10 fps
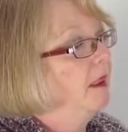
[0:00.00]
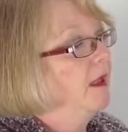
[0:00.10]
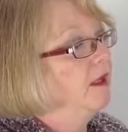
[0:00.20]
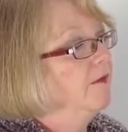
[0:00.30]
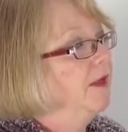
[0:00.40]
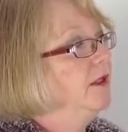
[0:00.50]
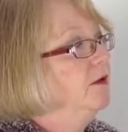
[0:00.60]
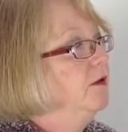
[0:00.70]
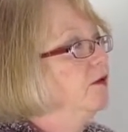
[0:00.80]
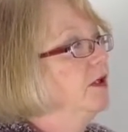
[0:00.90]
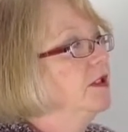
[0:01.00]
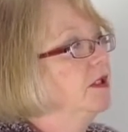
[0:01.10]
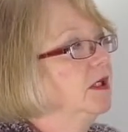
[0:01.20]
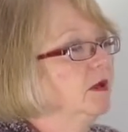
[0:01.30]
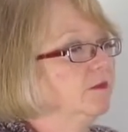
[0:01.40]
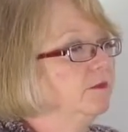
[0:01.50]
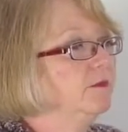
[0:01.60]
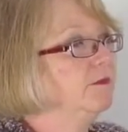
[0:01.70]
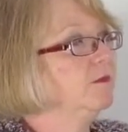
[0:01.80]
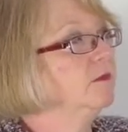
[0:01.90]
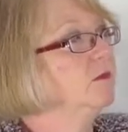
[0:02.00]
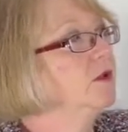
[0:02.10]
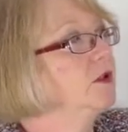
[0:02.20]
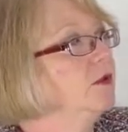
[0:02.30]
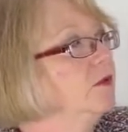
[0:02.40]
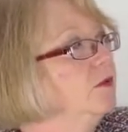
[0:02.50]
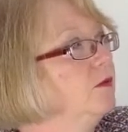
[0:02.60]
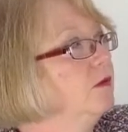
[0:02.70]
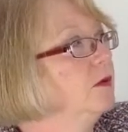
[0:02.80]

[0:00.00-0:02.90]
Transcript: And then you're going to come to